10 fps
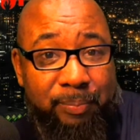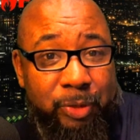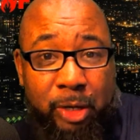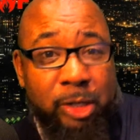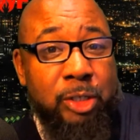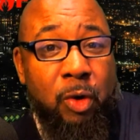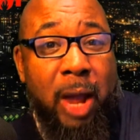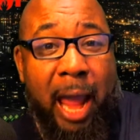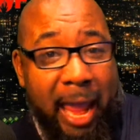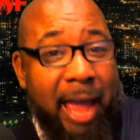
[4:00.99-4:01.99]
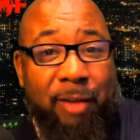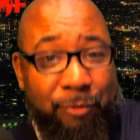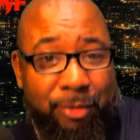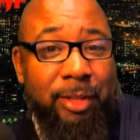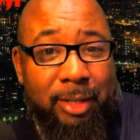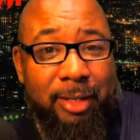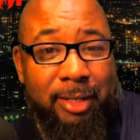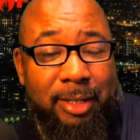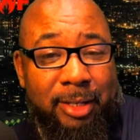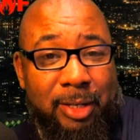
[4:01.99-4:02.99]
There is no half.
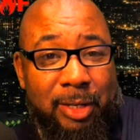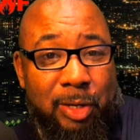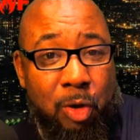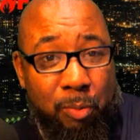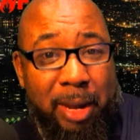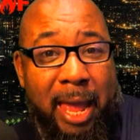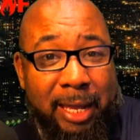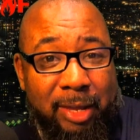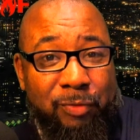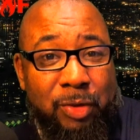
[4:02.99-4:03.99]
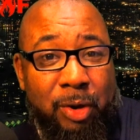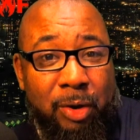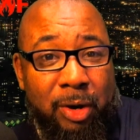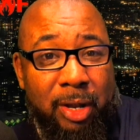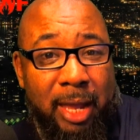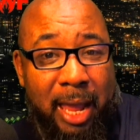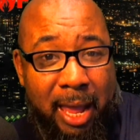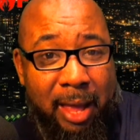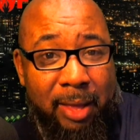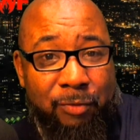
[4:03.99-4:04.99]
You're black if you're
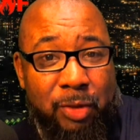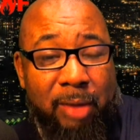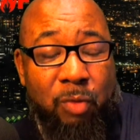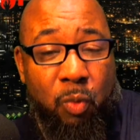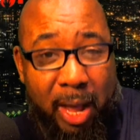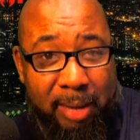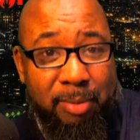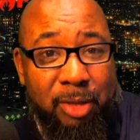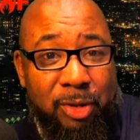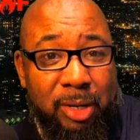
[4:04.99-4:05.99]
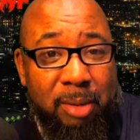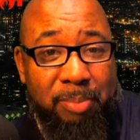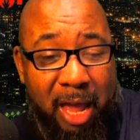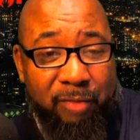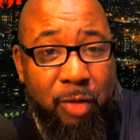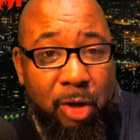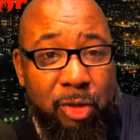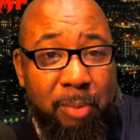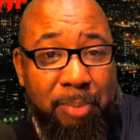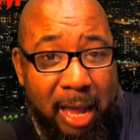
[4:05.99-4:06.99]
half if you have a white mother and a black
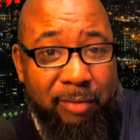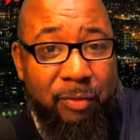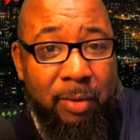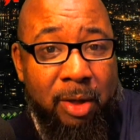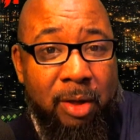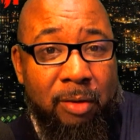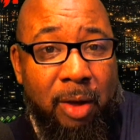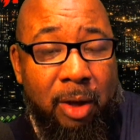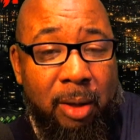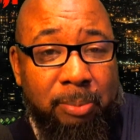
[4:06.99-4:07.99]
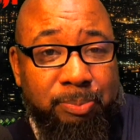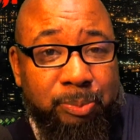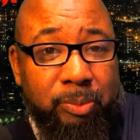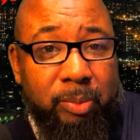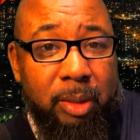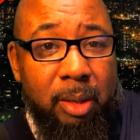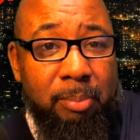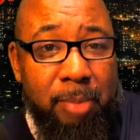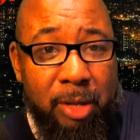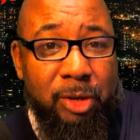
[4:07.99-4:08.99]
father, a black um,
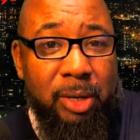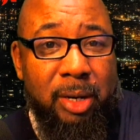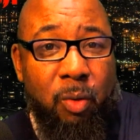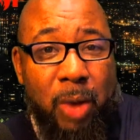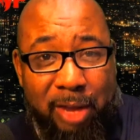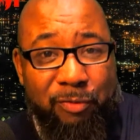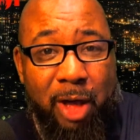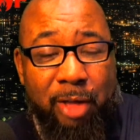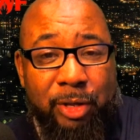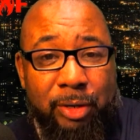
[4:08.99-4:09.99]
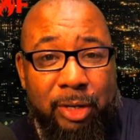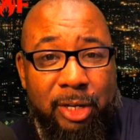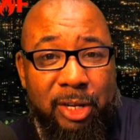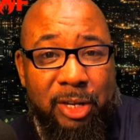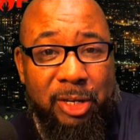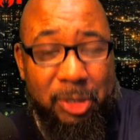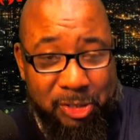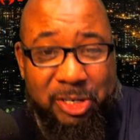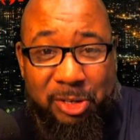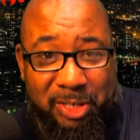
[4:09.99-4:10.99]
mother and a white father, you're
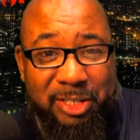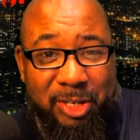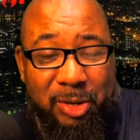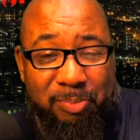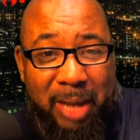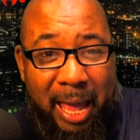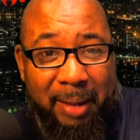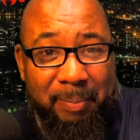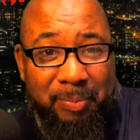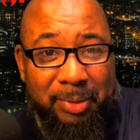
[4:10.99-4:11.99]
still considered black.